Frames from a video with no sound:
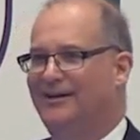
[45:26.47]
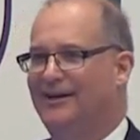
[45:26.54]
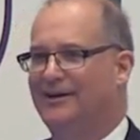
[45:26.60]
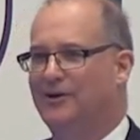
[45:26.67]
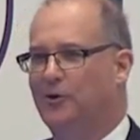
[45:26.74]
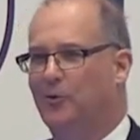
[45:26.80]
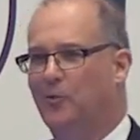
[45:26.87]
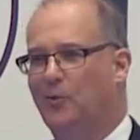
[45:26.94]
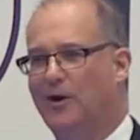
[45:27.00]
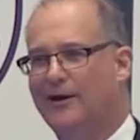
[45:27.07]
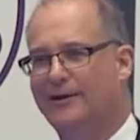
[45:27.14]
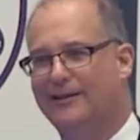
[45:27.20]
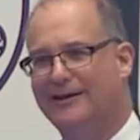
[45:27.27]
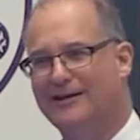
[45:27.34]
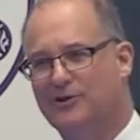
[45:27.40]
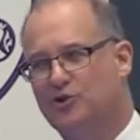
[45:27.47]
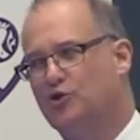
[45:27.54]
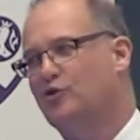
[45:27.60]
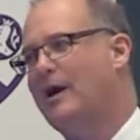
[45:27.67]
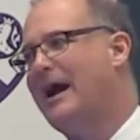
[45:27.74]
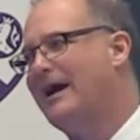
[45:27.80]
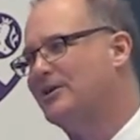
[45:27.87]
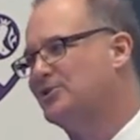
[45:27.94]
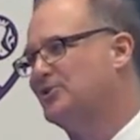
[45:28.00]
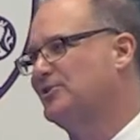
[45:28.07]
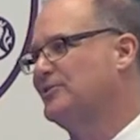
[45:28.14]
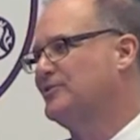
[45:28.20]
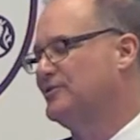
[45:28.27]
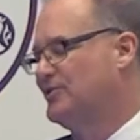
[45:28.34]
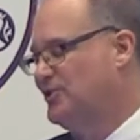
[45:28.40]
And, you know, one of the
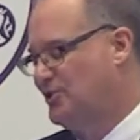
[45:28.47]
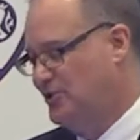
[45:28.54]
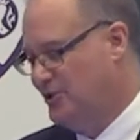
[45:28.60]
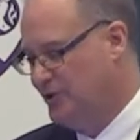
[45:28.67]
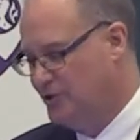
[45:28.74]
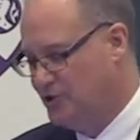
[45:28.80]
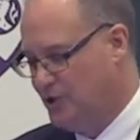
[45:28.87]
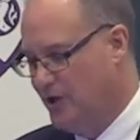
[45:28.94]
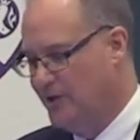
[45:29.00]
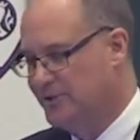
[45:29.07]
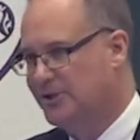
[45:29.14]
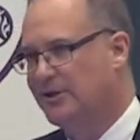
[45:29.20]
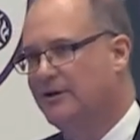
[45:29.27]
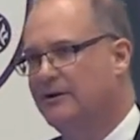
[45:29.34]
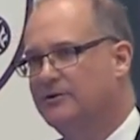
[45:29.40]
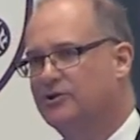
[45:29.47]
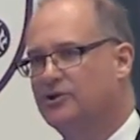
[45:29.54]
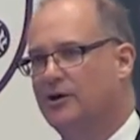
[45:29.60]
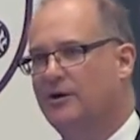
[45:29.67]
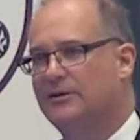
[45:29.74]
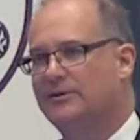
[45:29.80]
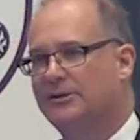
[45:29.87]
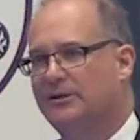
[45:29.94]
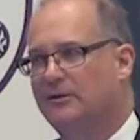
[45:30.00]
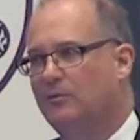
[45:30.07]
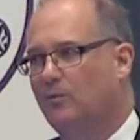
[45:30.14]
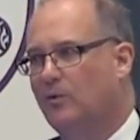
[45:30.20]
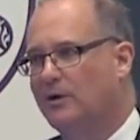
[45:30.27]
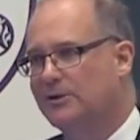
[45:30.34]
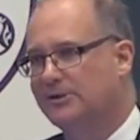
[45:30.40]
attractions to Johnson and
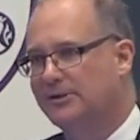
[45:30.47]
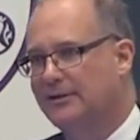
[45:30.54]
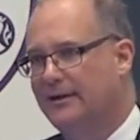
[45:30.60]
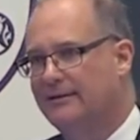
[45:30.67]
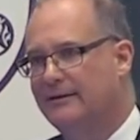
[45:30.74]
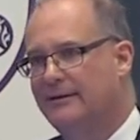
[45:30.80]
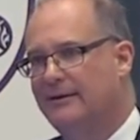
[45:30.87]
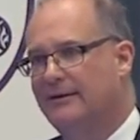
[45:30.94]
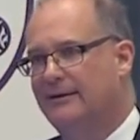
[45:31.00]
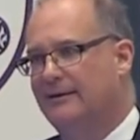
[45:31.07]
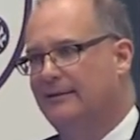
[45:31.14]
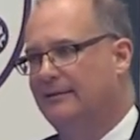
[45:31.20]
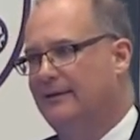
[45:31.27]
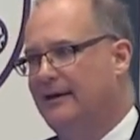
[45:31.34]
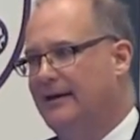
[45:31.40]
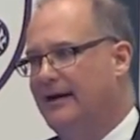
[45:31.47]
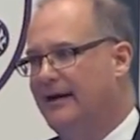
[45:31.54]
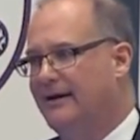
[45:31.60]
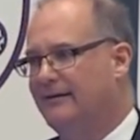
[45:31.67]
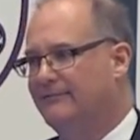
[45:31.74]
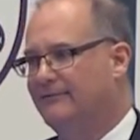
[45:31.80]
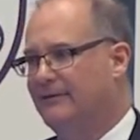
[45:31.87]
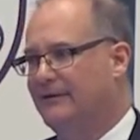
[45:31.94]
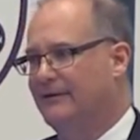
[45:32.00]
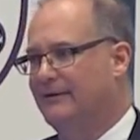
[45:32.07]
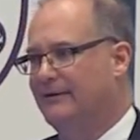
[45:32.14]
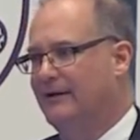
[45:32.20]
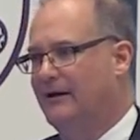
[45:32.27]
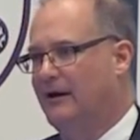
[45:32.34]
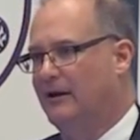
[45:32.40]
Johnson was they have
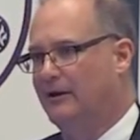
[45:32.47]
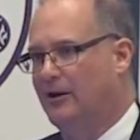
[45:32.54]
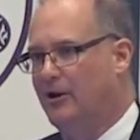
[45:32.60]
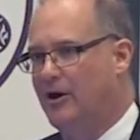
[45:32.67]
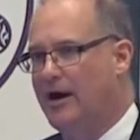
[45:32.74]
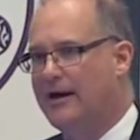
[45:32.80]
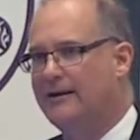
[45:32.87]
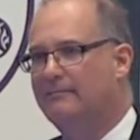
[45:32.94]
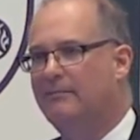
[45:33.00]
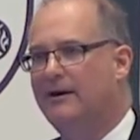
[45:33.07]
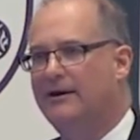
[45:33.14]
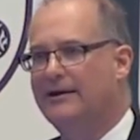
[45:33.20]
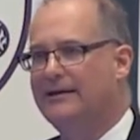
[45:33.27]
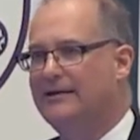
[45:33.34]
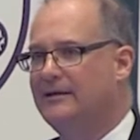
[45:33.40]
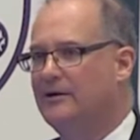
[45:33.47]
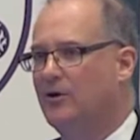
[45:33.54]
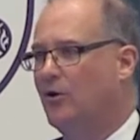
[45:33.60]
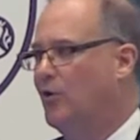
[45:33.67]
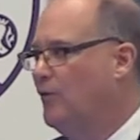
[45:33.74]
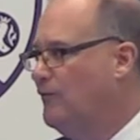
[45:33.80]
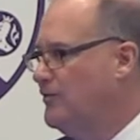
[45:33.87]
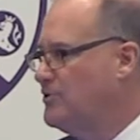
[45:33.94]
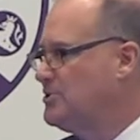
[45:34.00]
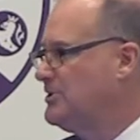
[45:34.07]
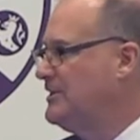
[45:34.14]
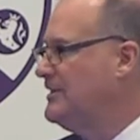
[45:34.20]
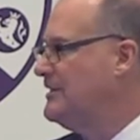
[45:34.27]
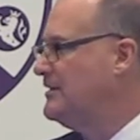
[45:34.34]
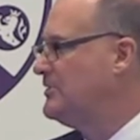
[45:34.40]
a lot of money
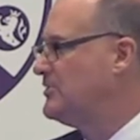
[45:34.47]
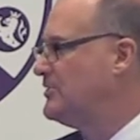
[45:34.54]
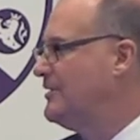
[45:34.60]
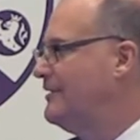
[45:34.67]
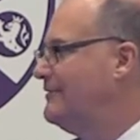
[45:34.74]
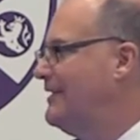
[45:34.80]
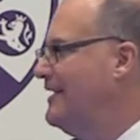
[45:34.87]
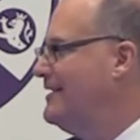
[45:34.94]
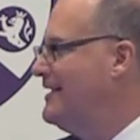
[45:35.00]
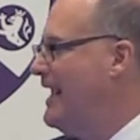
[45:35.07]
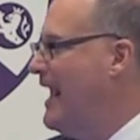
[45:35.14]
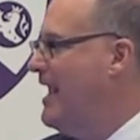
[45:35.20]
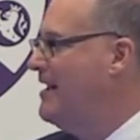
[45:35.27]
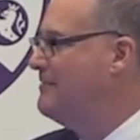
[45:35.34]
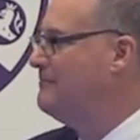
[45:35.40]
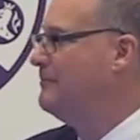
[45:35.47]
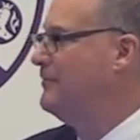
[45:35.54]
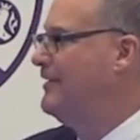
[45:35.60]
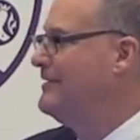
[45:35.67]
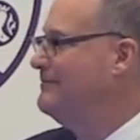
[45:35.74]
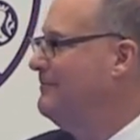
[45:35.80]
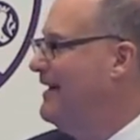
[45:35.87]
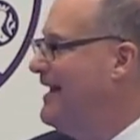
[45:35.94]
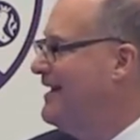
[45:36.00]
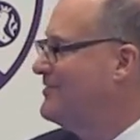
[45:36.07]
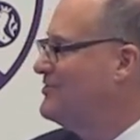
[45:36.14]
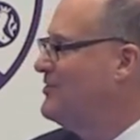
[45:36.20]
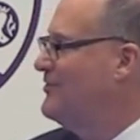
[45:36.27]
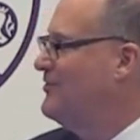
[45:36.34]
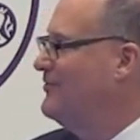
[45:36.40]
overseas that they can't bring
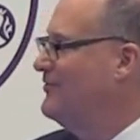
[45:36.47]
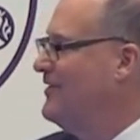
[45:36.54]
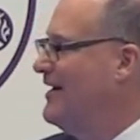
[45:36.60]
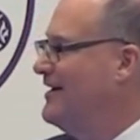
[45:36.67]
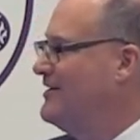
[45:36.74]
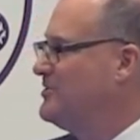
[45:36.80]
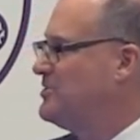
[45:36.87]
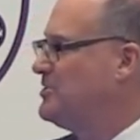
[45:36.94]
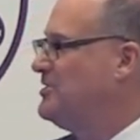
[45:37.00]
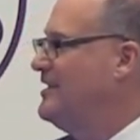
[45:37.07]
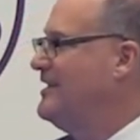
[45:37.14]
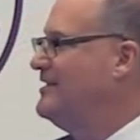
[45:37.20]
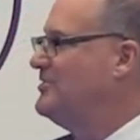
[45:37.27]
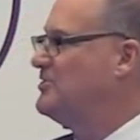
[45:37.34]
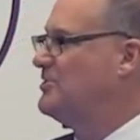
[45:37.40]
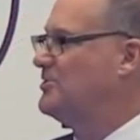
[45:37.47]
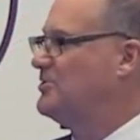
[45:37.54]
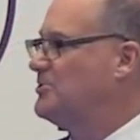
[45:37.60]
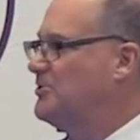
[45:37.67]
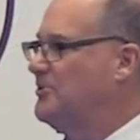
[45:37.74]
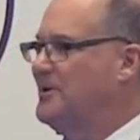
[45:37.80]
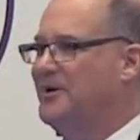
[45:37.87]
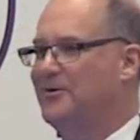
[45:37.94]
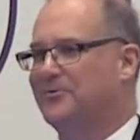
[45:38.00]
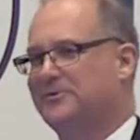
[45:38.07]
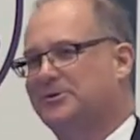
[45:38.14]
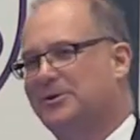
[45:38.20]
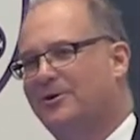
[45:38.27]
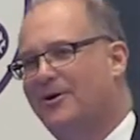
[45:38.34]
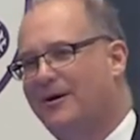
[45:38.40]
back to the United States. And so here
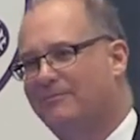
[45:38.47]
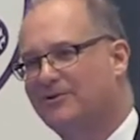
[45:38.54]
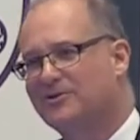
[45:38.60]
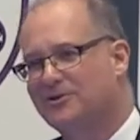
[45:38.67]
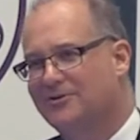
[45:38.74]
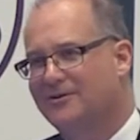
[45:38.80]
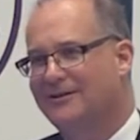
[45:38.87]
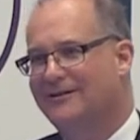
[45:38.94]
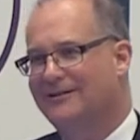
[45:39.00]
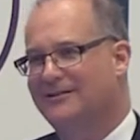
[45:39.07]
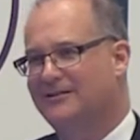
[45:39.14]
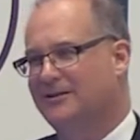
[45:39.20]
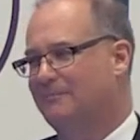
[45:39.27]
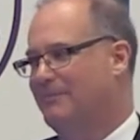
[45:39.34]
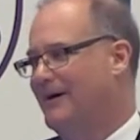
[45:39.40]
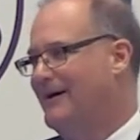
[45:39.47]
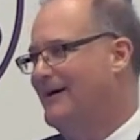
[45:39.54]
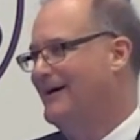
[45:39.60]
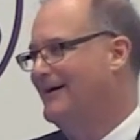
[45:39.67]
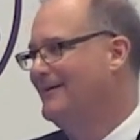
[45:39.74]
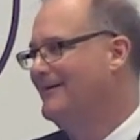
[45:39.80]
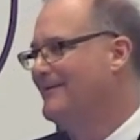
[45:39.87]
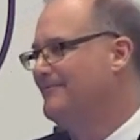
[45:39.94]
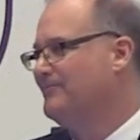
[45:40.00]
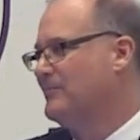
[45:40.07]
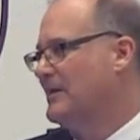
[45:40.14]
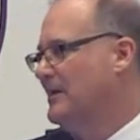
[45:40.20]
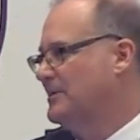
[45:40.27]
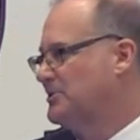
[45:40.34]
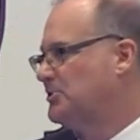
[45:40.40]
was an opportunity to buy
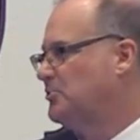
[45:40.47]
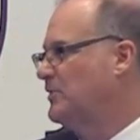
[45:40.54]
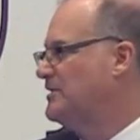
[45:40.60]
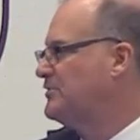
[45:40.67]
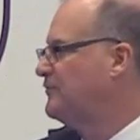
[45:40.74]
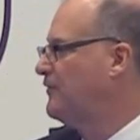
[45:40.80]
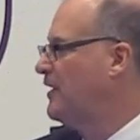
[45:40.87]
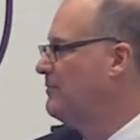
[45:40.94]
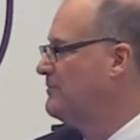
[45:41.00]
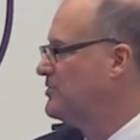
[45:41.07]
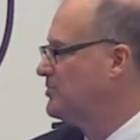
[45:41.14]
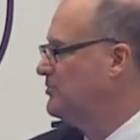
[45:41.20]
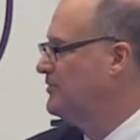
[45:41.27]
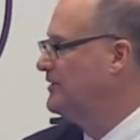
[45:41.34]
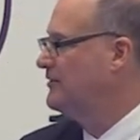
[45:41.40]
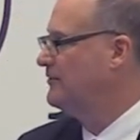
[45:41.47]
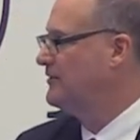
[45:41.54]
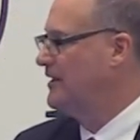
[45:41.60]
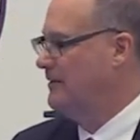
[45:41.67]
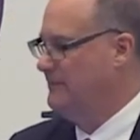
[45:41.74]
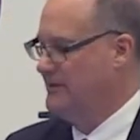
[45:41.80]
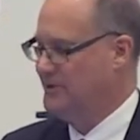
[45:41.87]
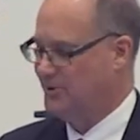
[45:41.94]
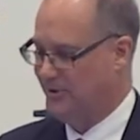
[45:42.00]
a Swiss pharmaceutical company.